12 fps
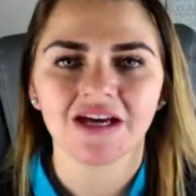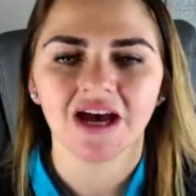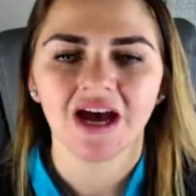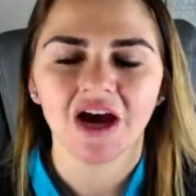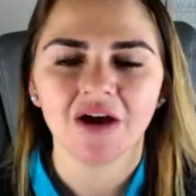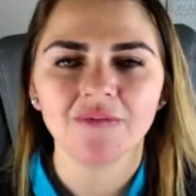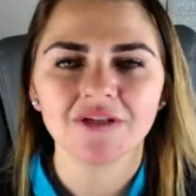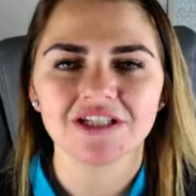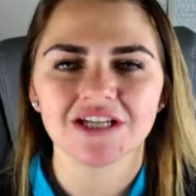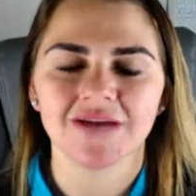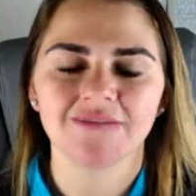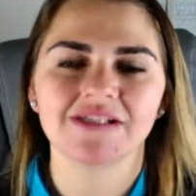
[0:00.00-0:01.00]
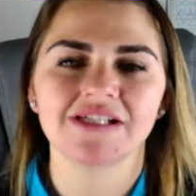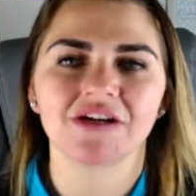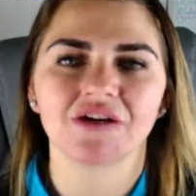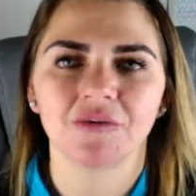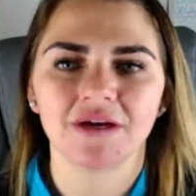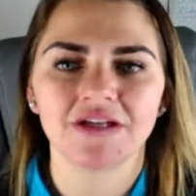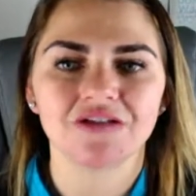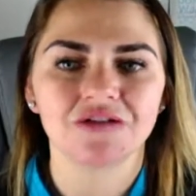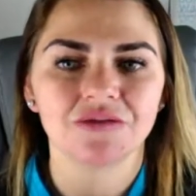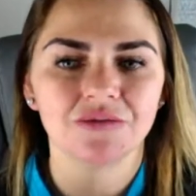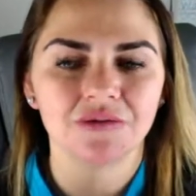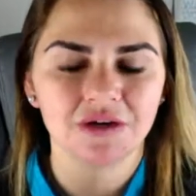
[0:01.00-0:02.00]
How much time is that going
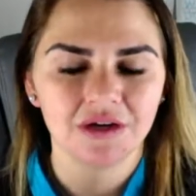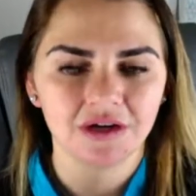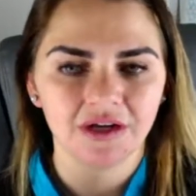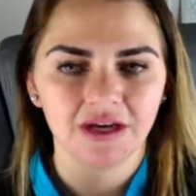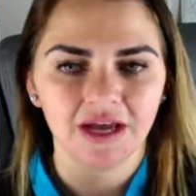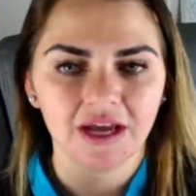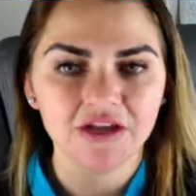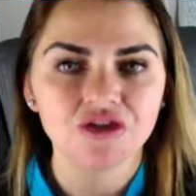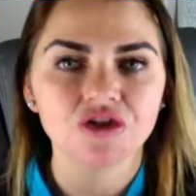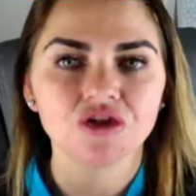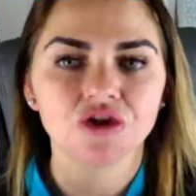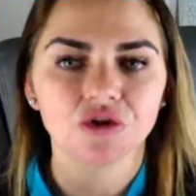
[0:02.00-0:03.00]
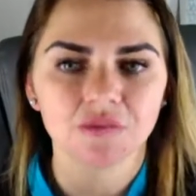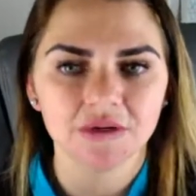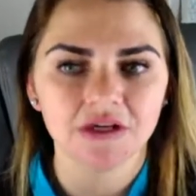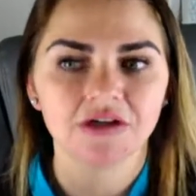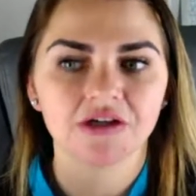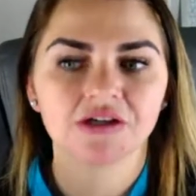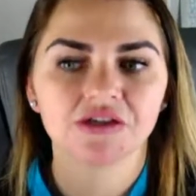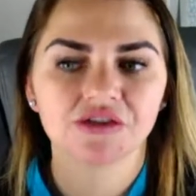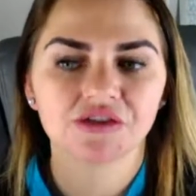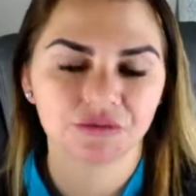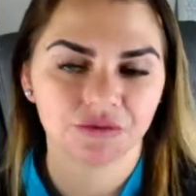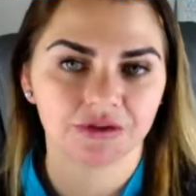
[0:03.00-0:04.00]
to end your career
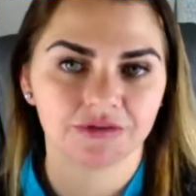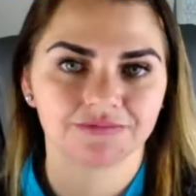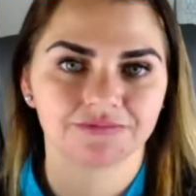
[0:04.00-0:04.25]
sooner?